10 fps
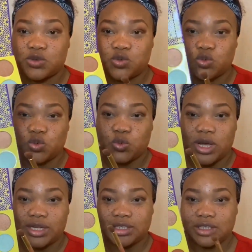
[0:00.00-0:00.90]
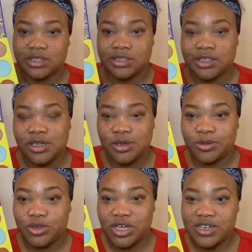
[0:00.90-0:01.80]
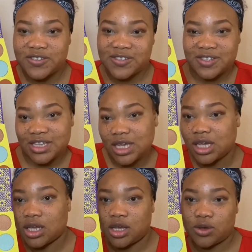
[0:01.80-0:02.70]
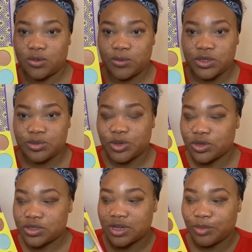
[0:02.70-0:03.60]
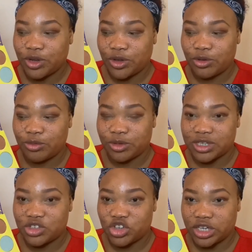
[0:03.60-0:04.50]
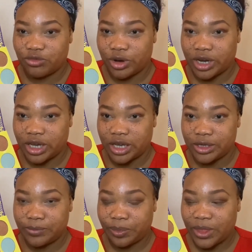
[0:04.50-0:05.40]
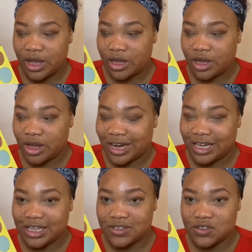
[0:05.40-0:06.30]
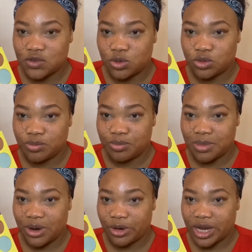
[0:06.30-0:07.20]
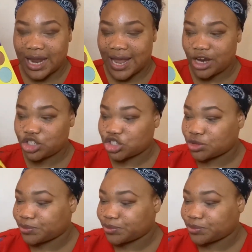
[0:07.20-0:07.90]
Ooh, trying to see what to put. So I'm gonna go in with this shade right here, and this is called Marrakesh.